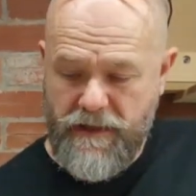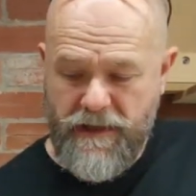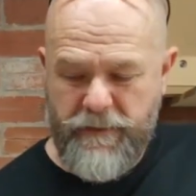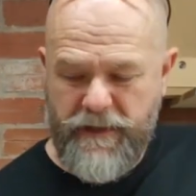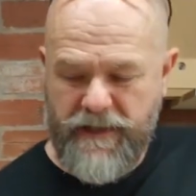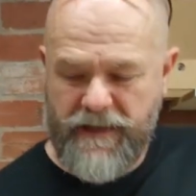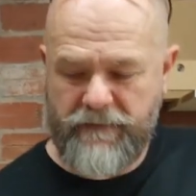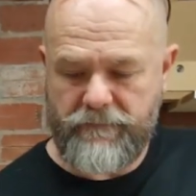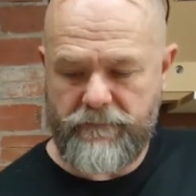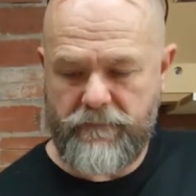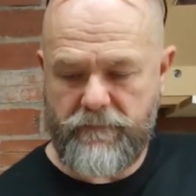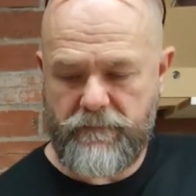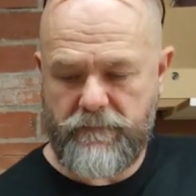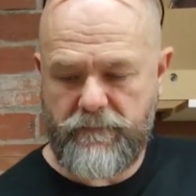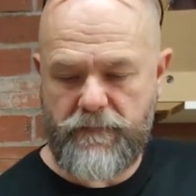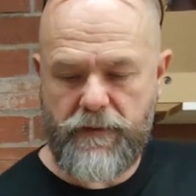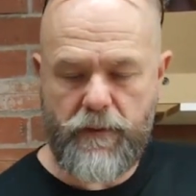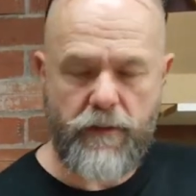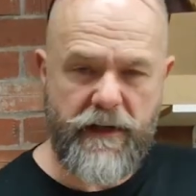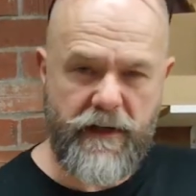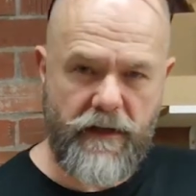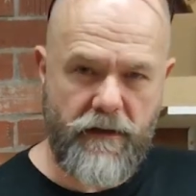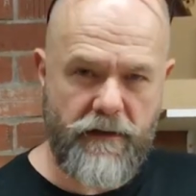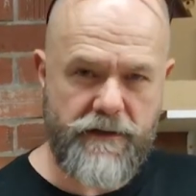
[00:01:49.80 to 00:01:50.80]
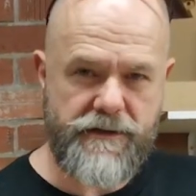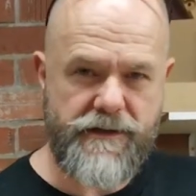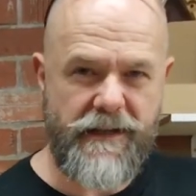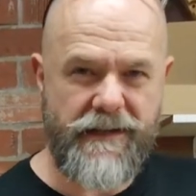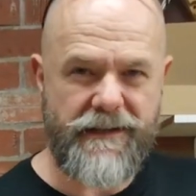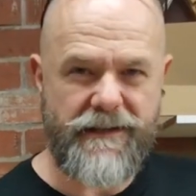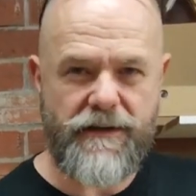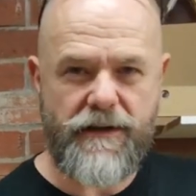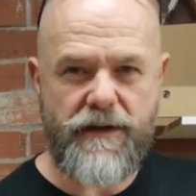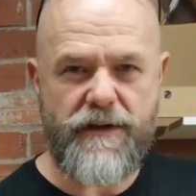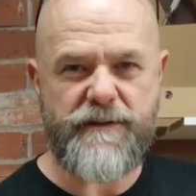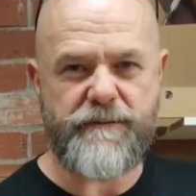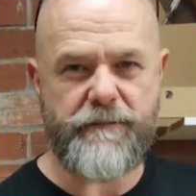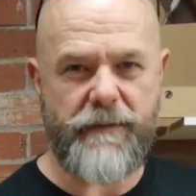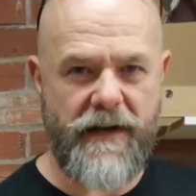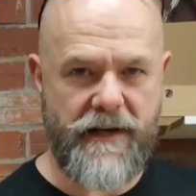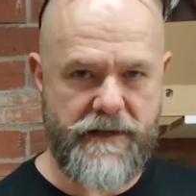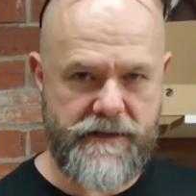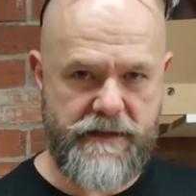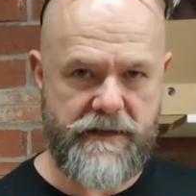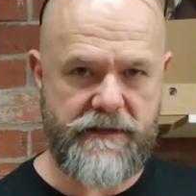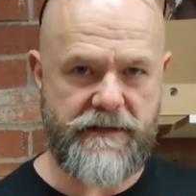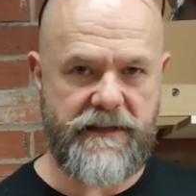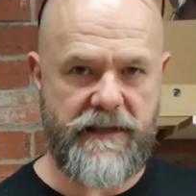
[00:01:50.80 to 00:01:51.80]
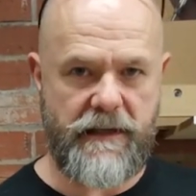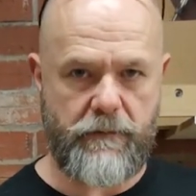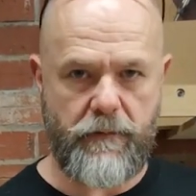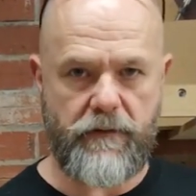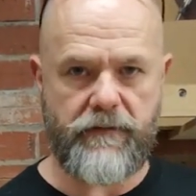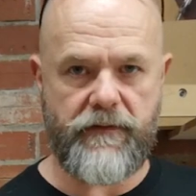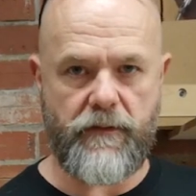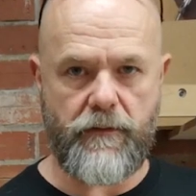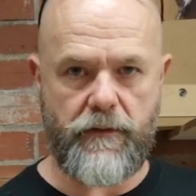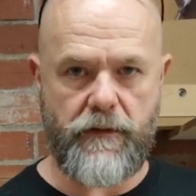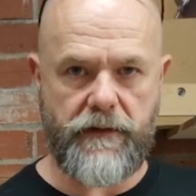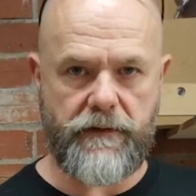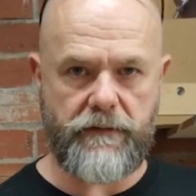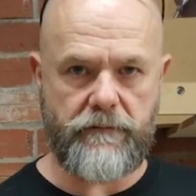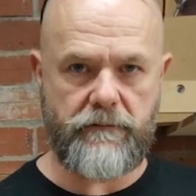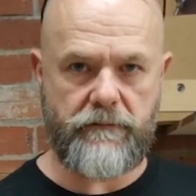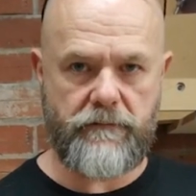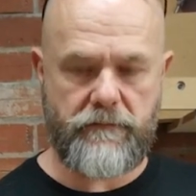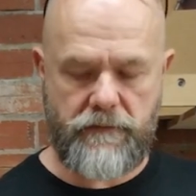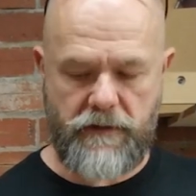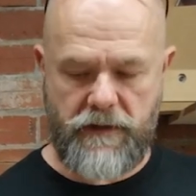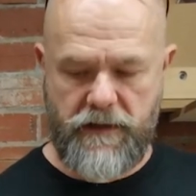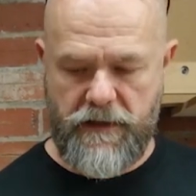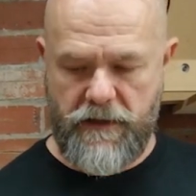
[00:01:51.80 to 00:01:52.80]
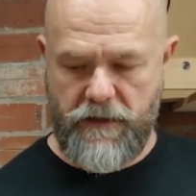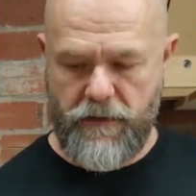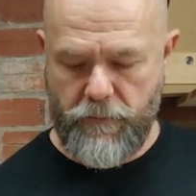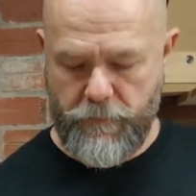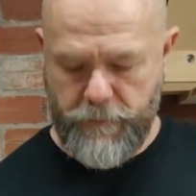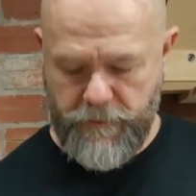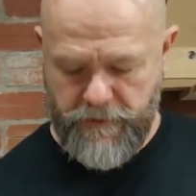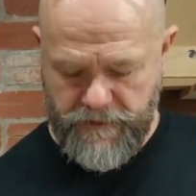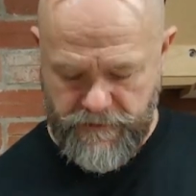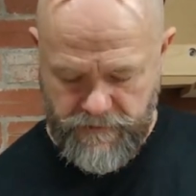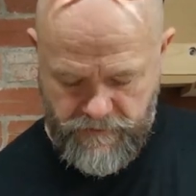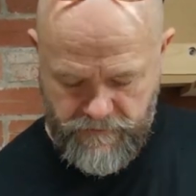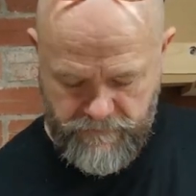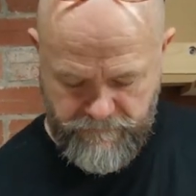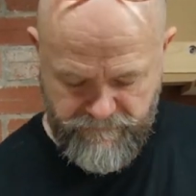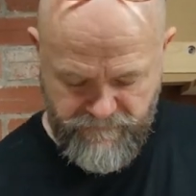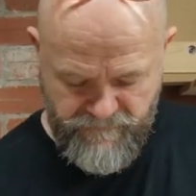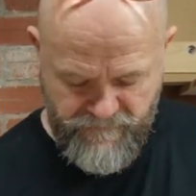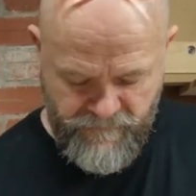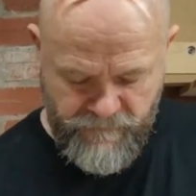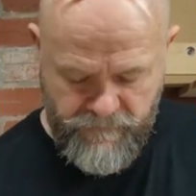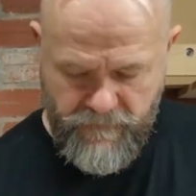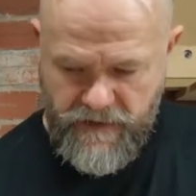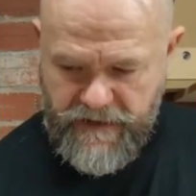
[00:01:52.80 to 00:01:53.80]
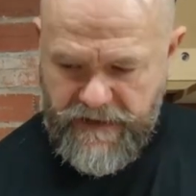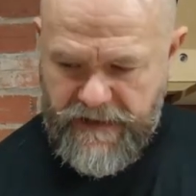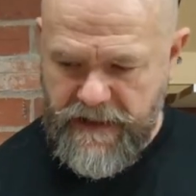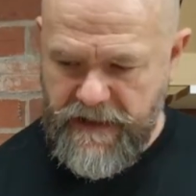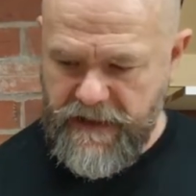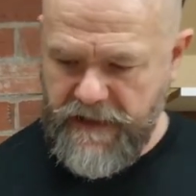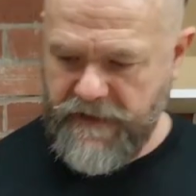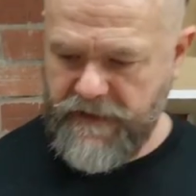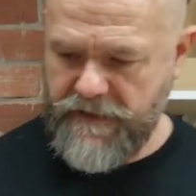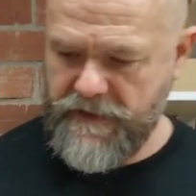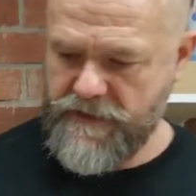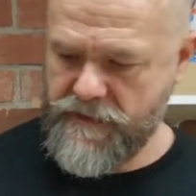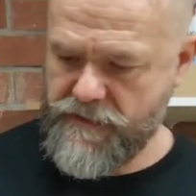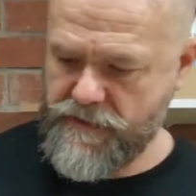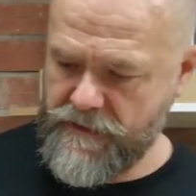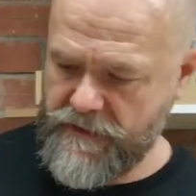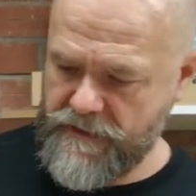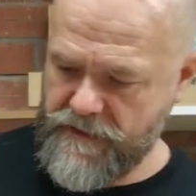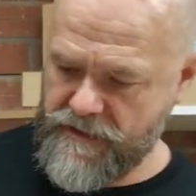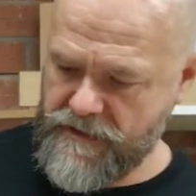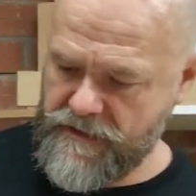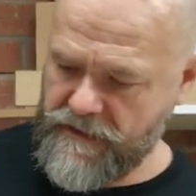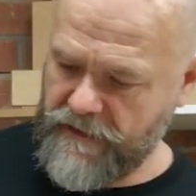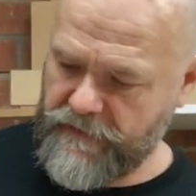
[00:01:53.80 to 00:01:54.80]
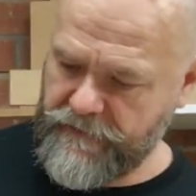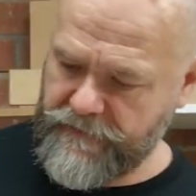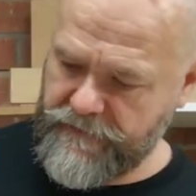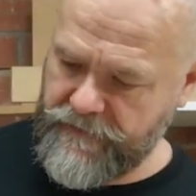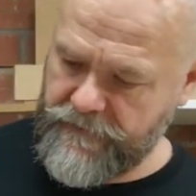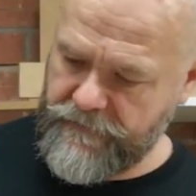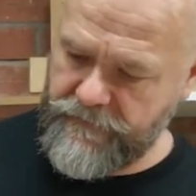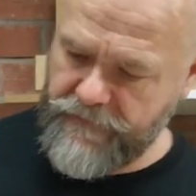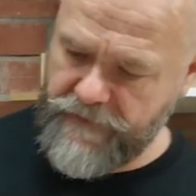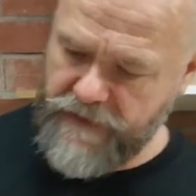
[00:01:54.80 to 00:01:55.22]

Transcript: I mean, quite honest, you can use masking tape if you want, you know, but I like this sort of stuff.